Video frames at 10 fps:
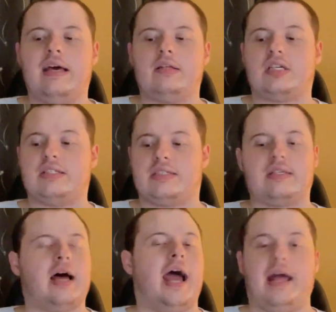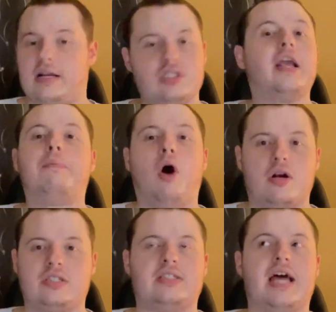Since I had to take
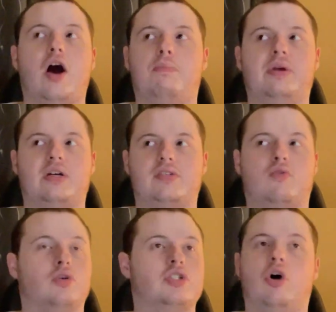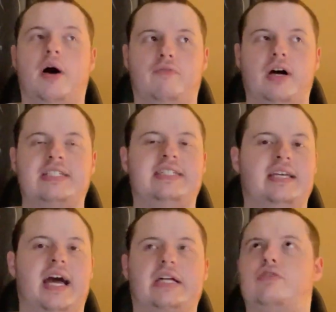Parsons out, because of course no
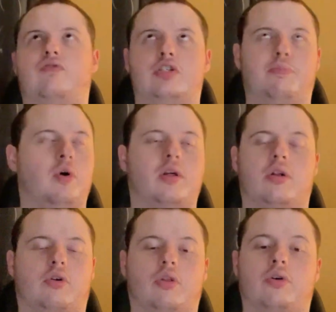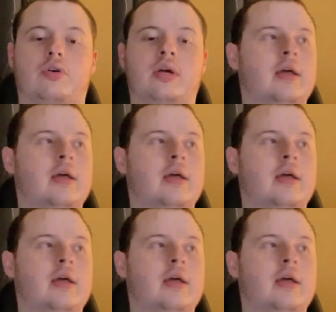FYC ads for spoiler alert.